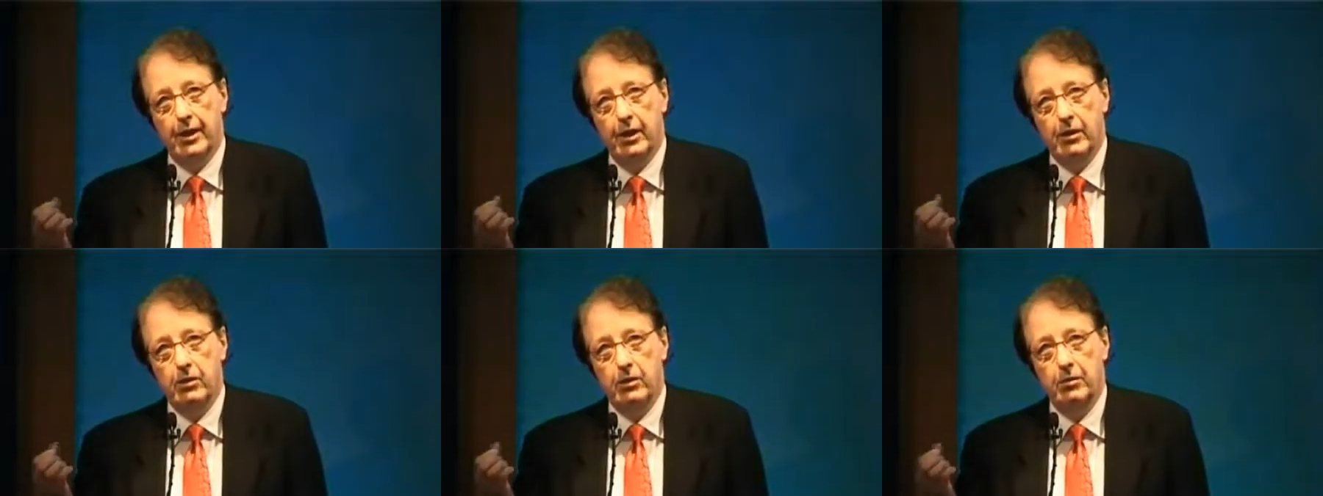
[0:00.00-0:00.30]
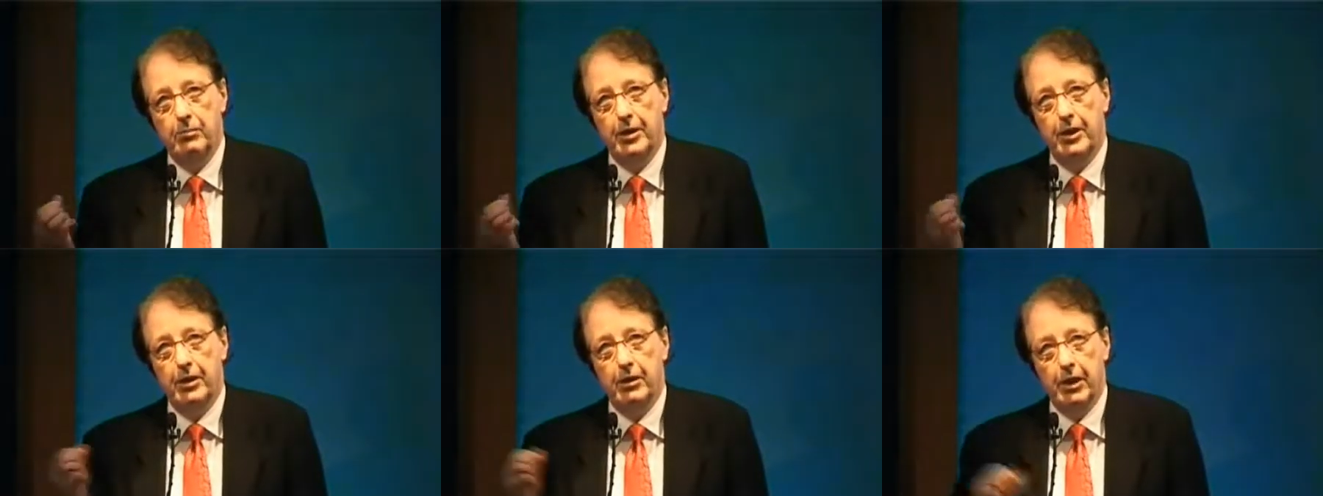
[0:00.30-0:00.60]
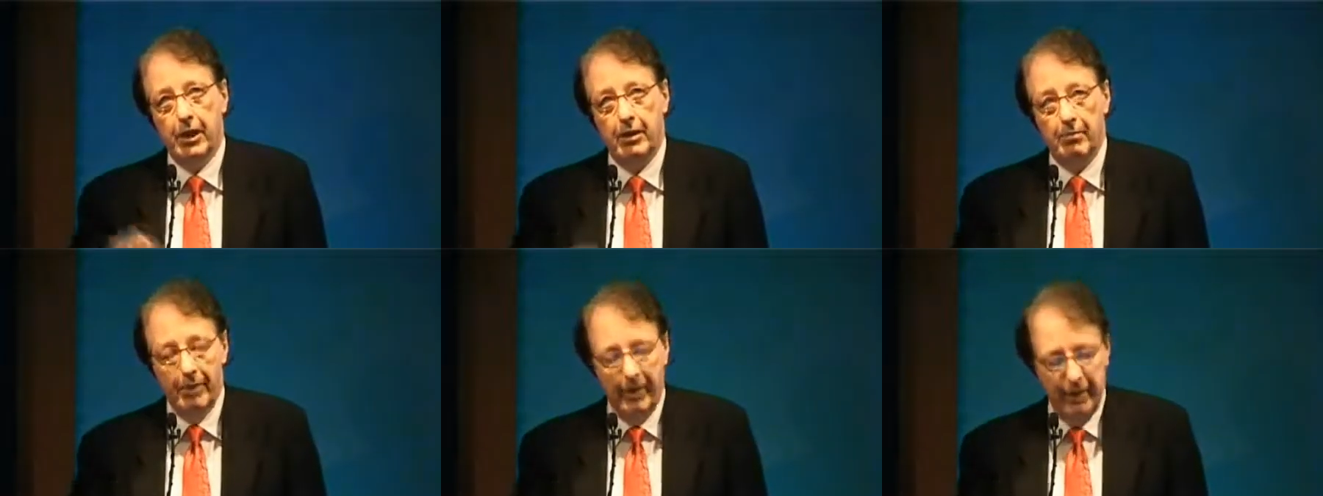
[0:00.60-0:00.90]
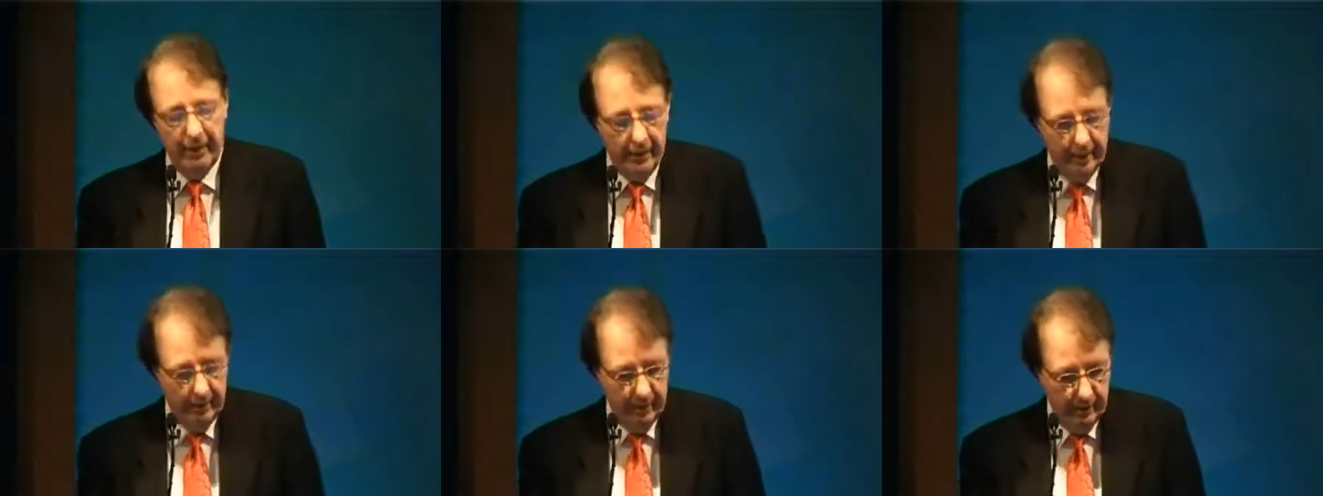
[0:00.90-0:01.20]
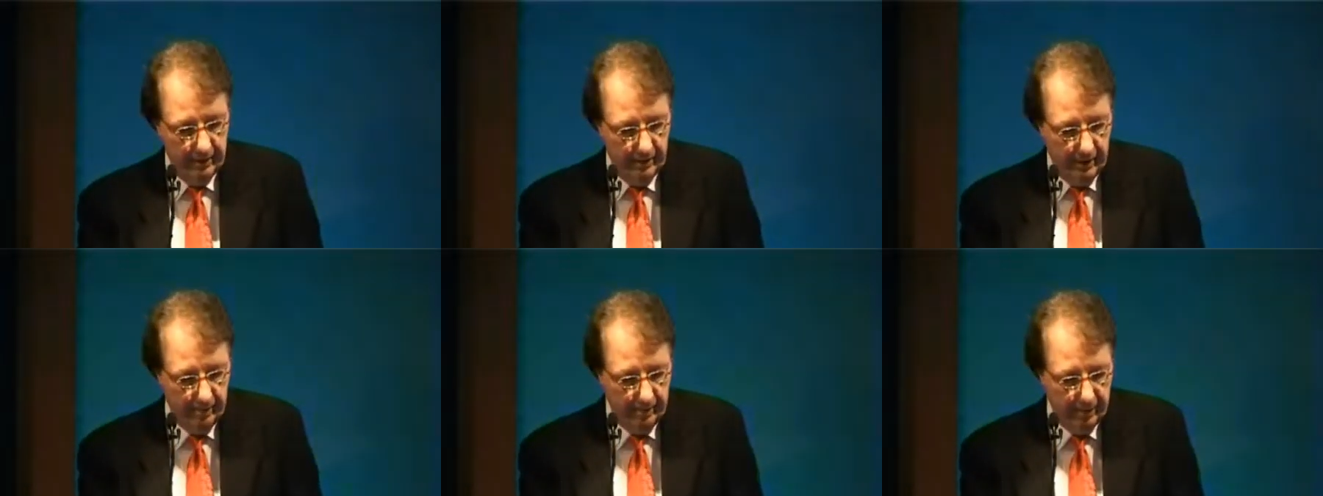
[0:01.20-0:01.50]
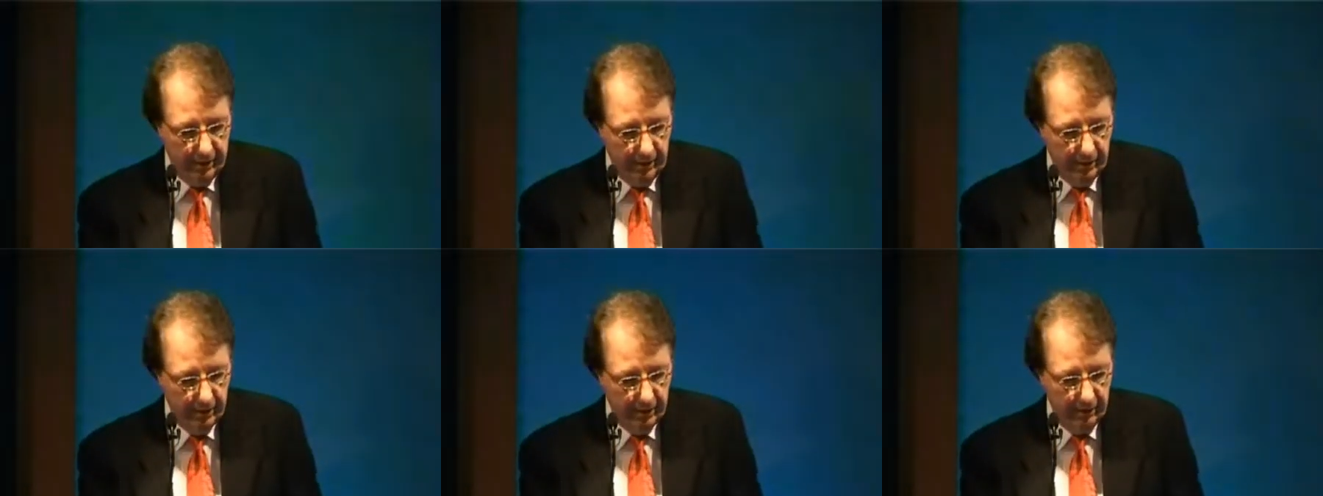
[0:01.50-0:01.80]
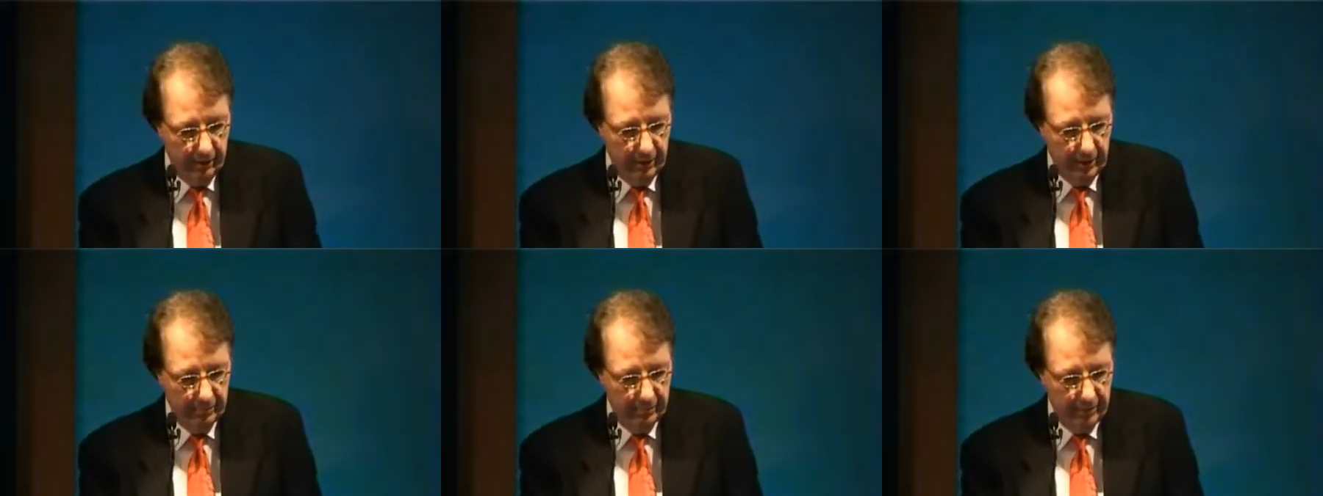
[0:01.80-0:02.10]
that could be recommended coming out
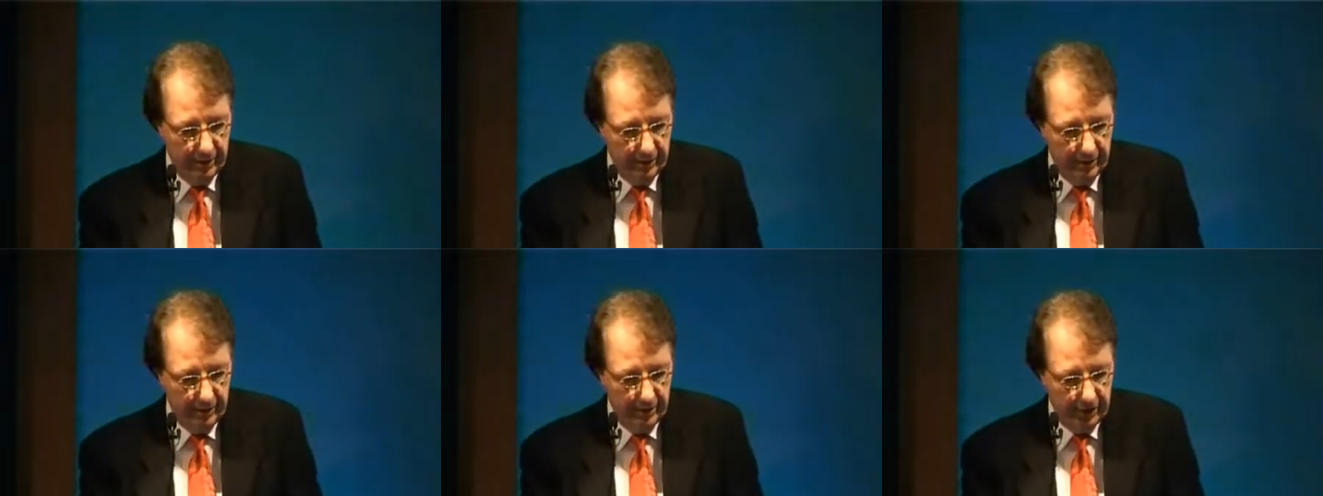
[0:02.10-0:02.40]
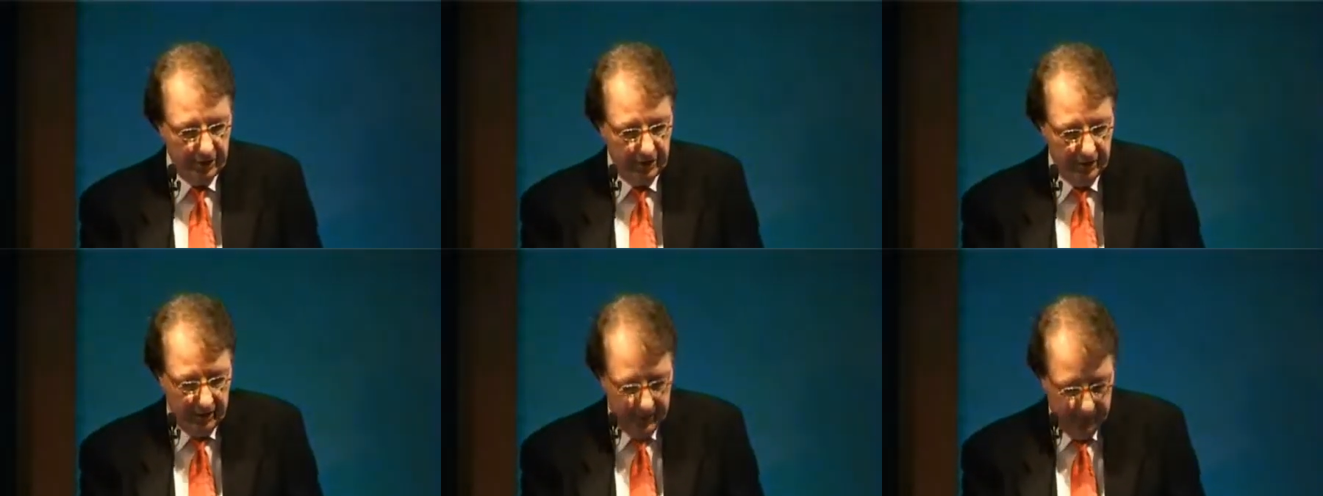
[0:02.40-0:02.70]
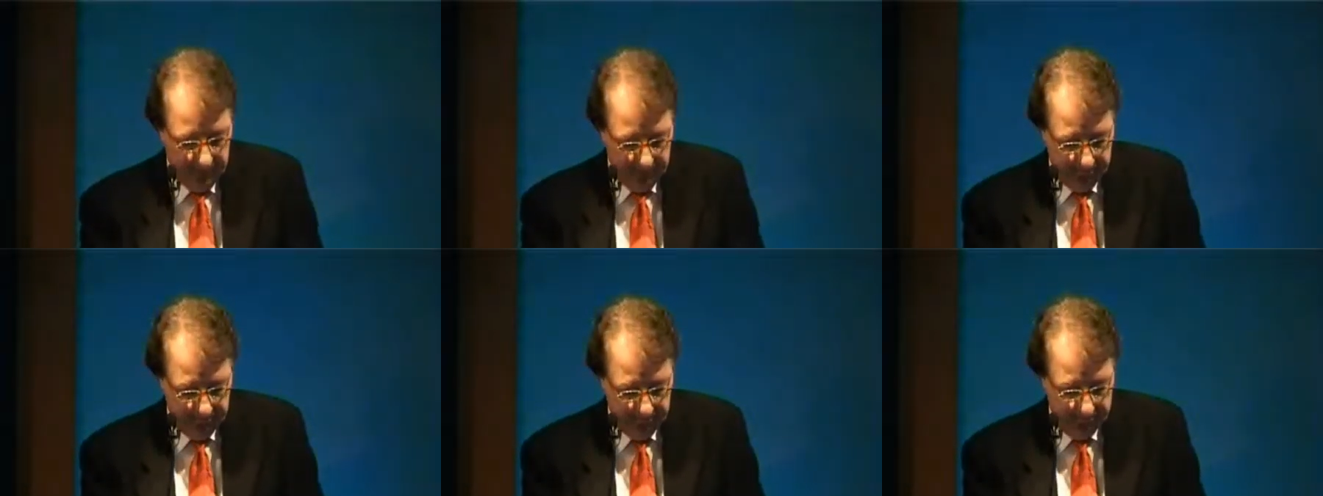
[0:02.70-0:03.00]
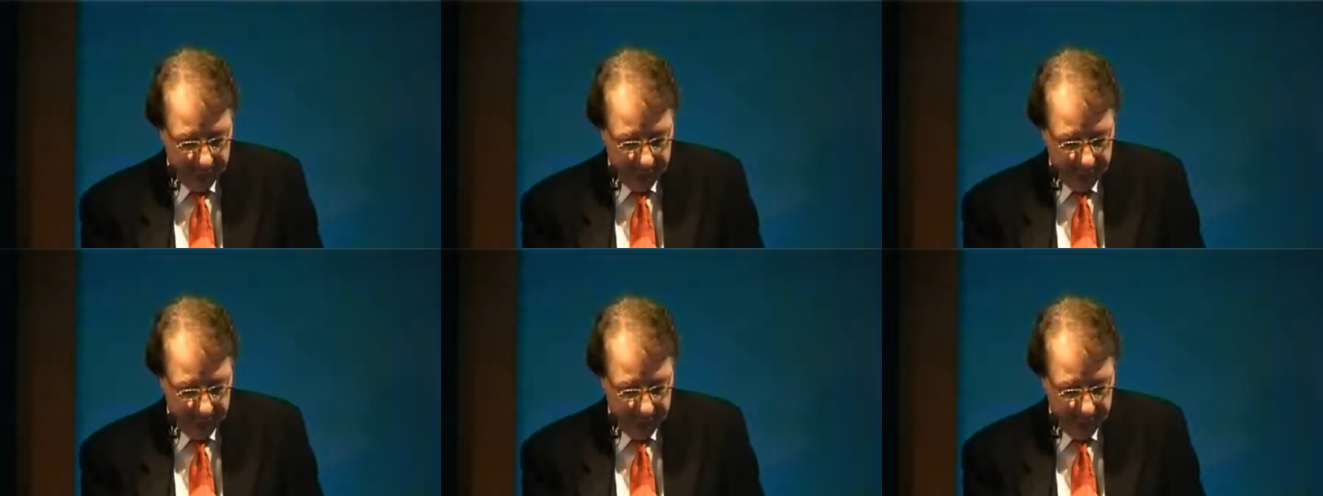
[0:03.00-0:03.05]
of this particular study.